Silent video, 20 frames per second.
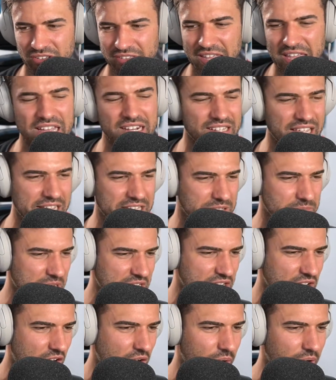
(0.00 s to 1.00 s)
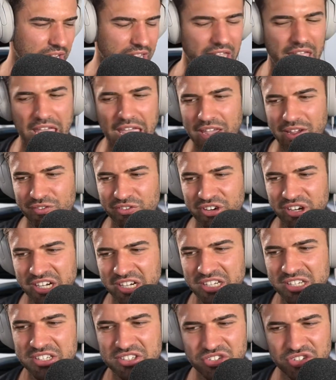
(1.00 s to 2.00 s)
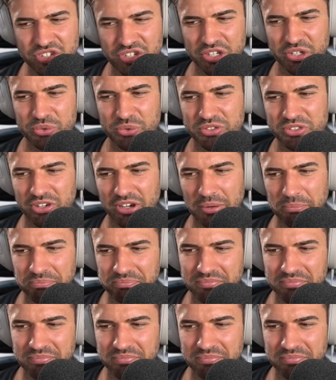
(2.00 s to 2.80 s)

That gets me going every single time.